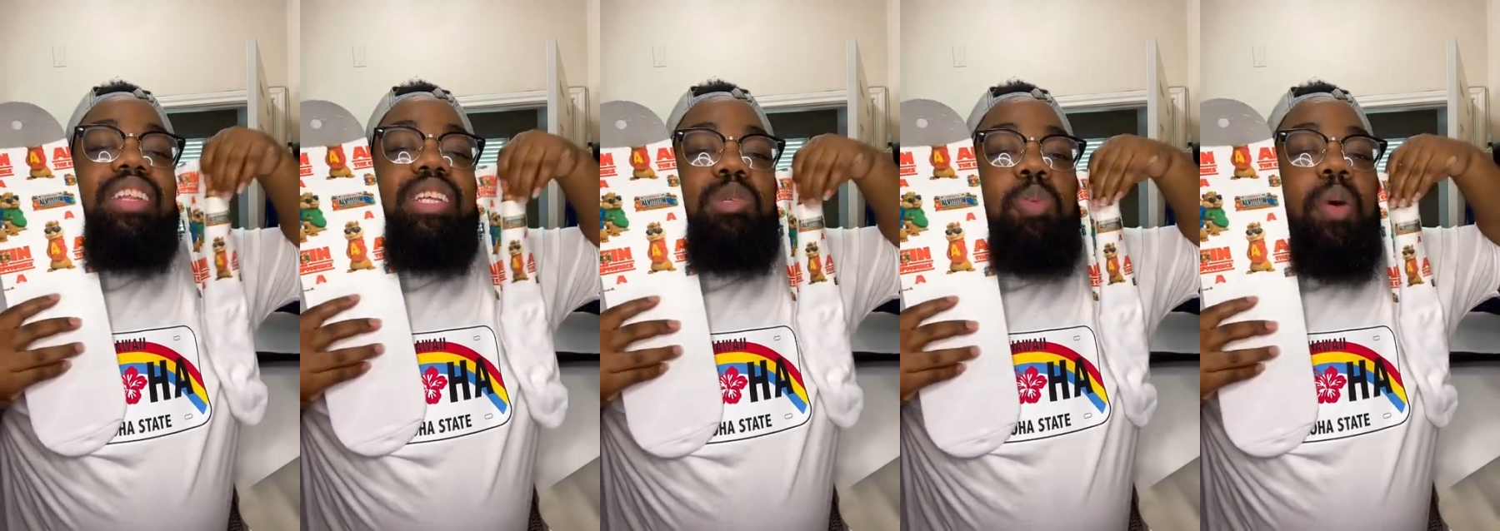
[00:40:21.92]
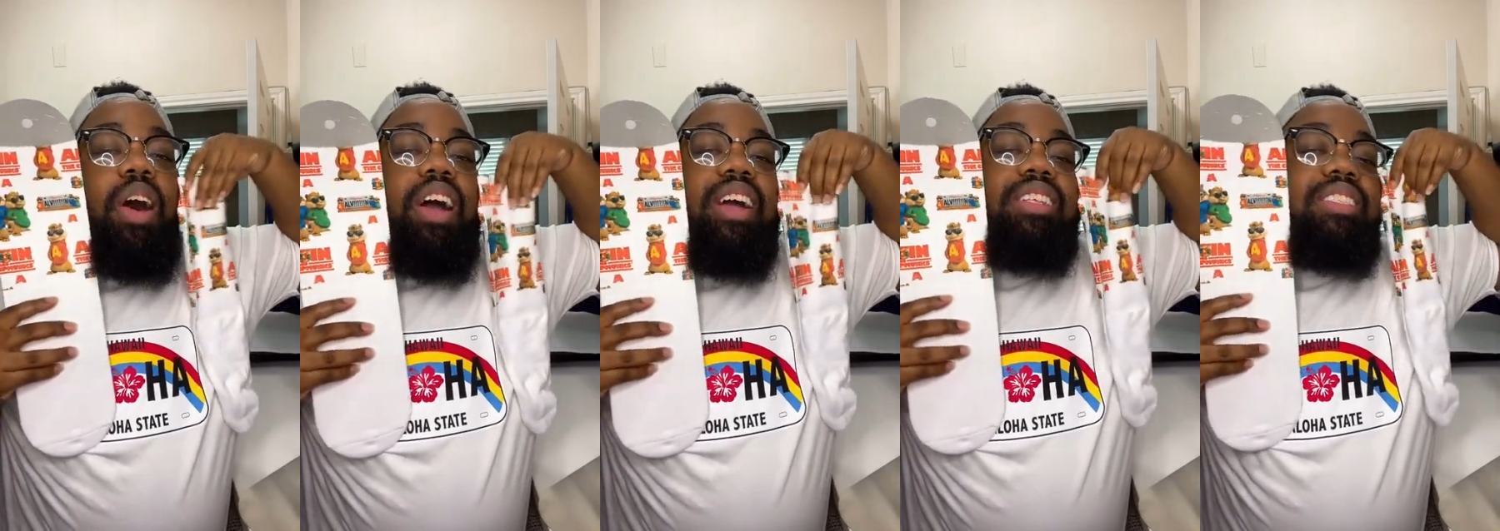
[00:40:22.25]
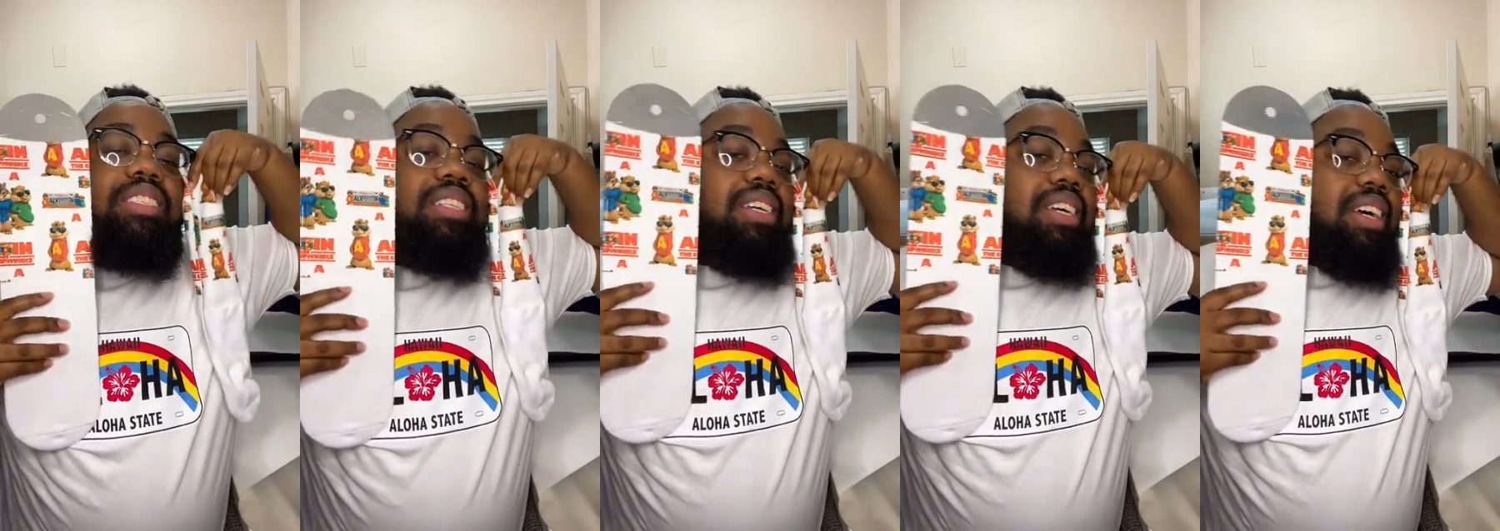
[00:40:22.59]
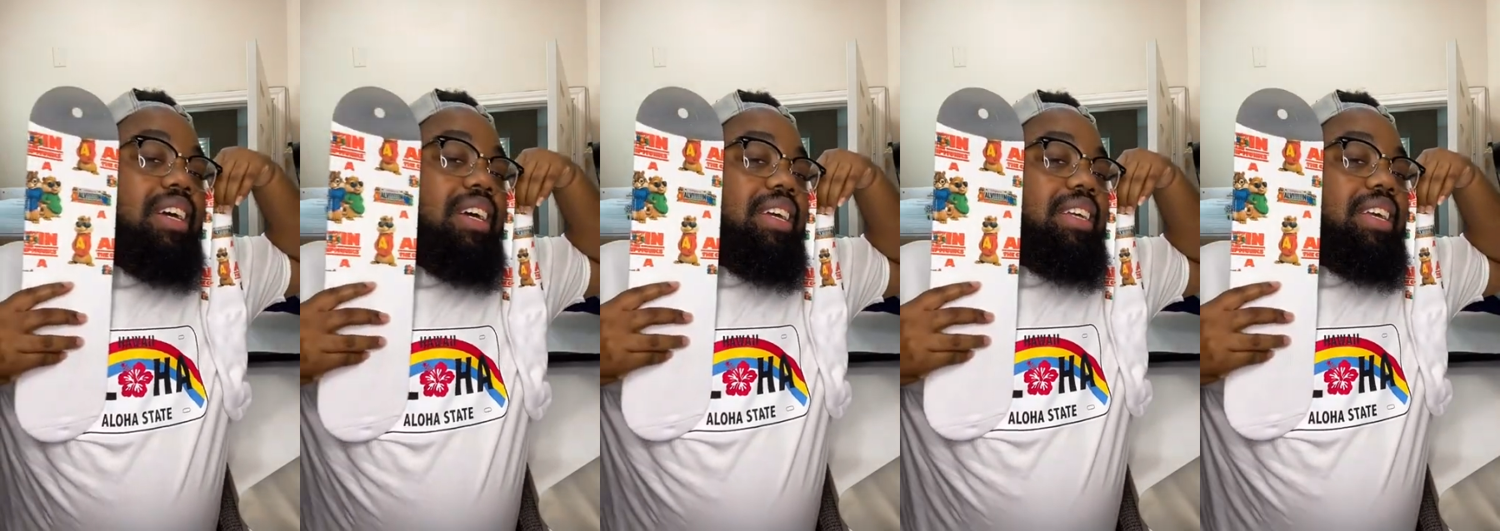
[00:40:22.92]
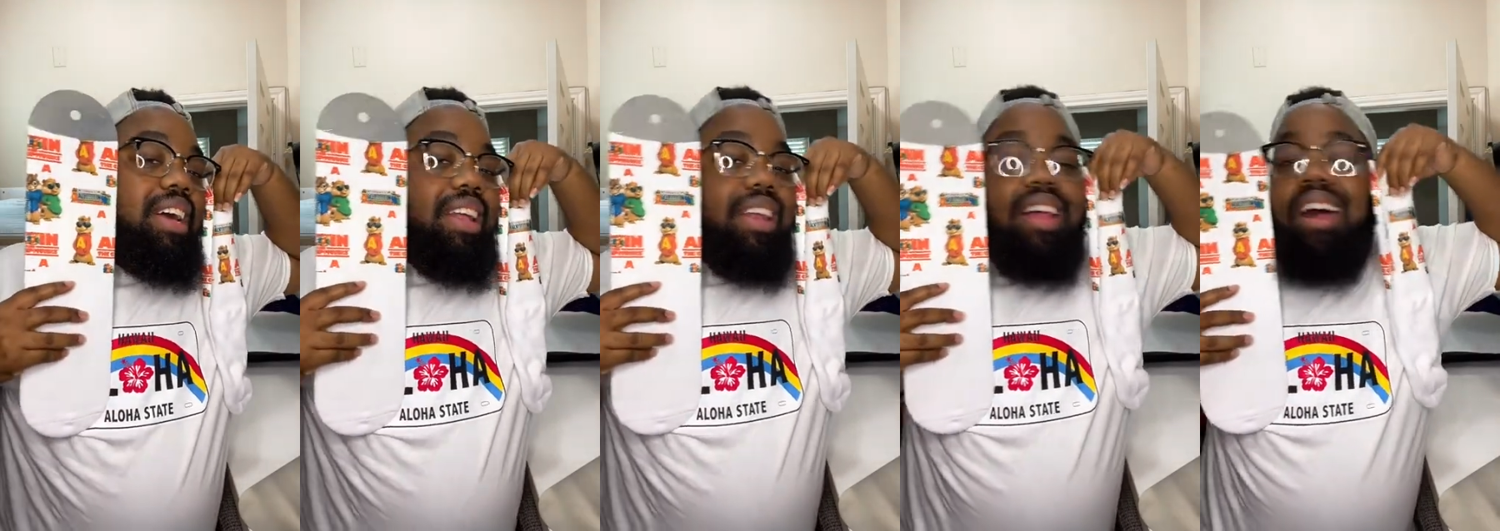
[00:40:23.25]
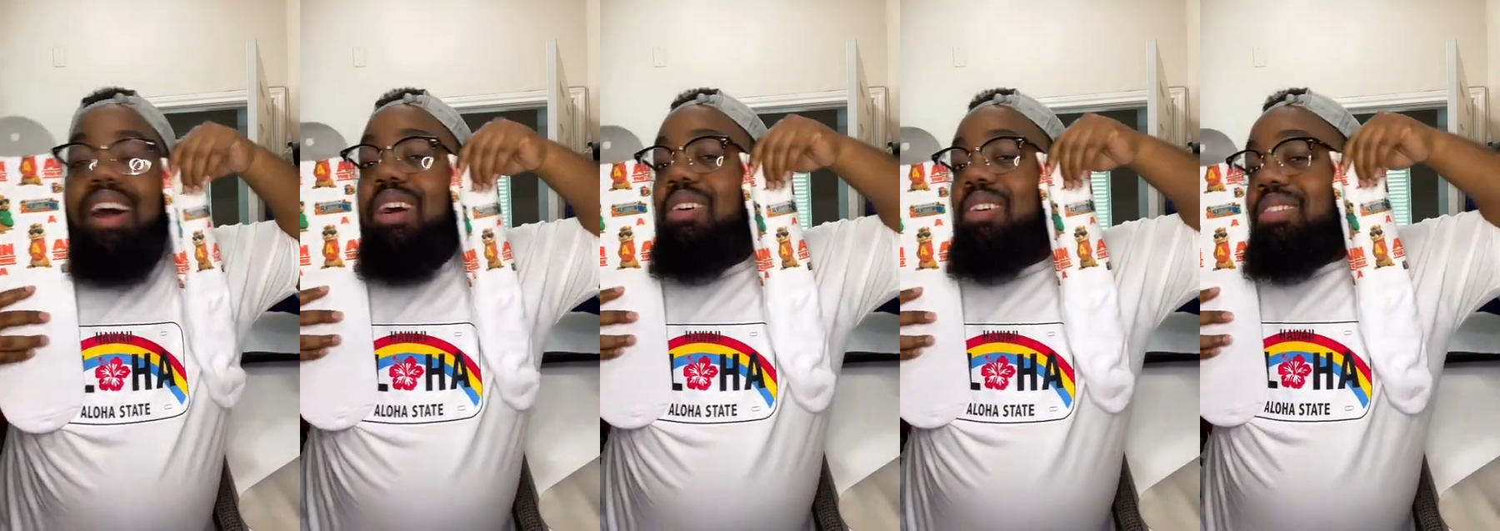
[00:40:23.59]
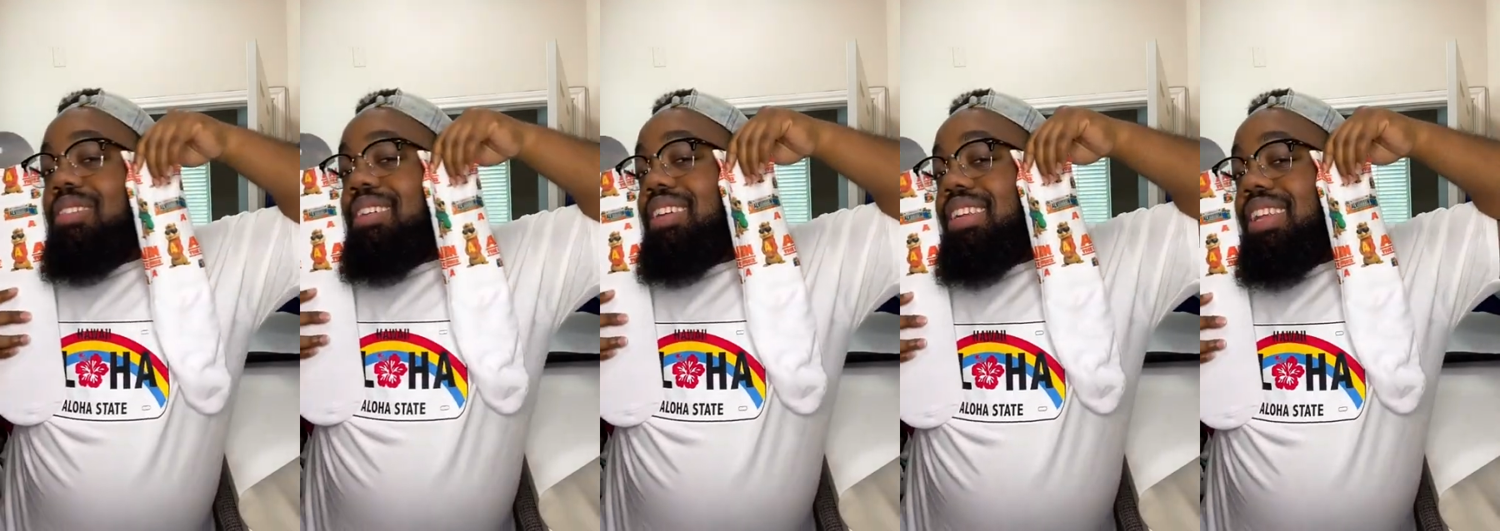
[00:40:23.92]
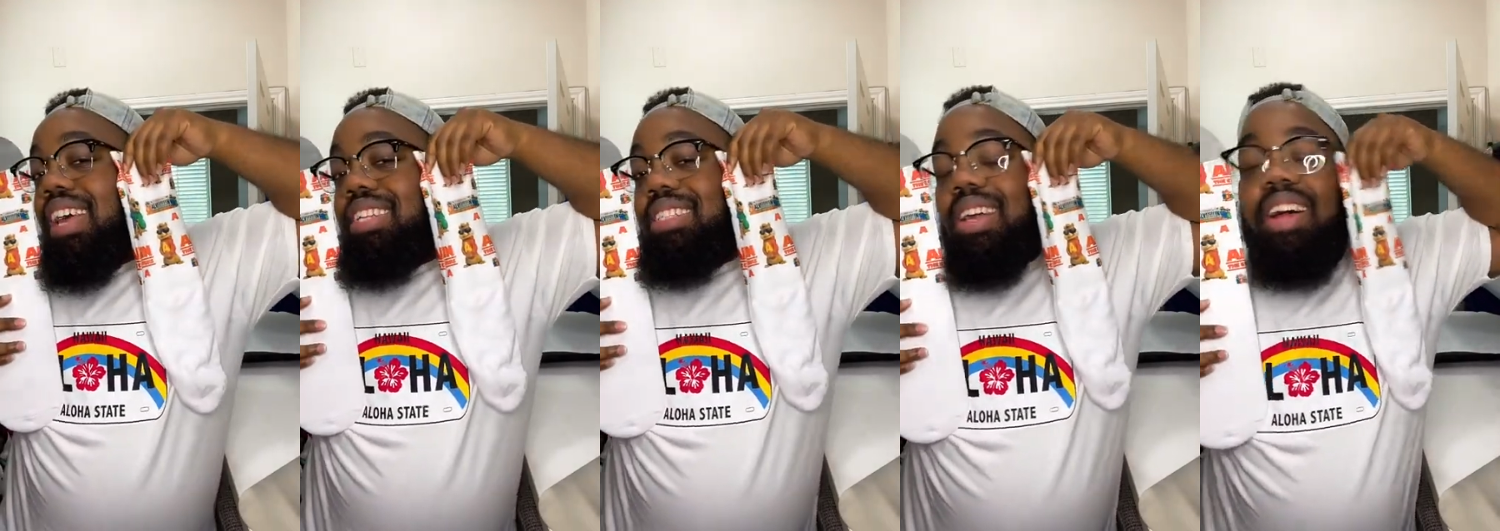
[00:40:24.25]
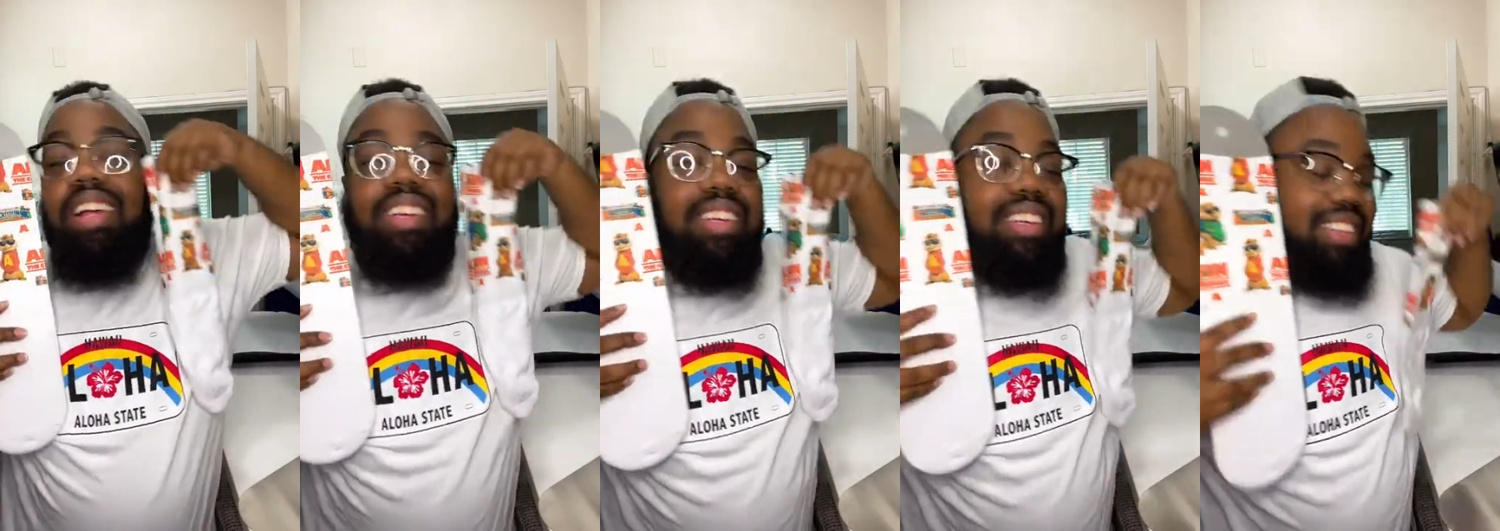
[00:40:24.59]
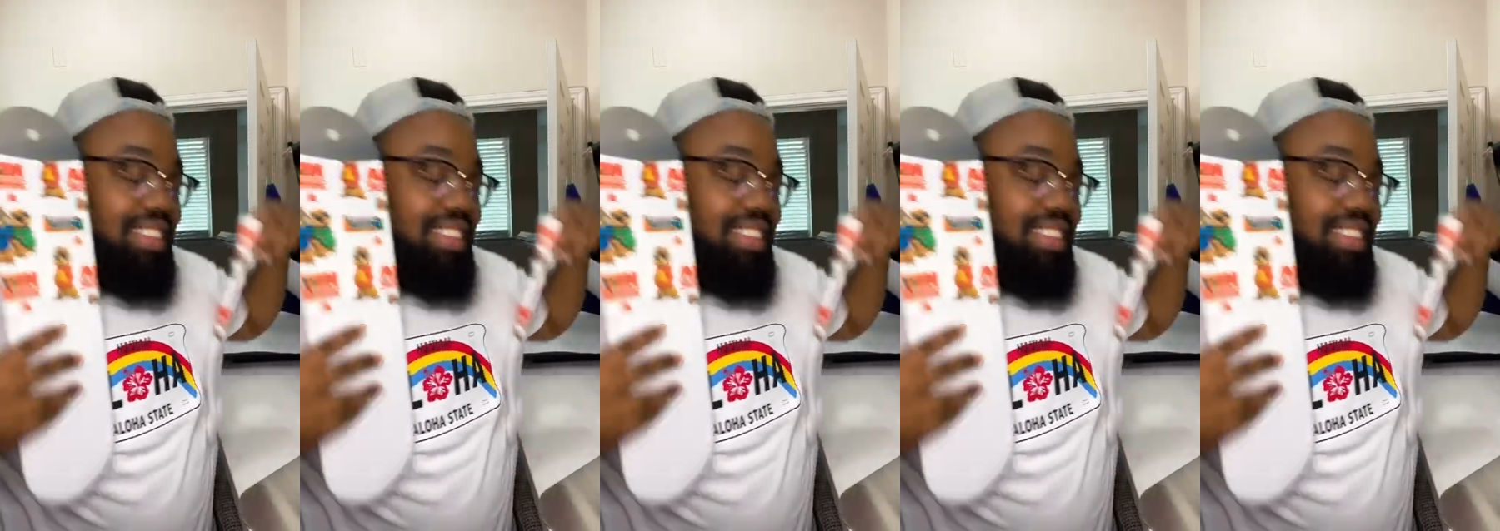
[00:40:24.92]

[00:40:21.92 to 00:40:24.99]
out these parts. You know? That's all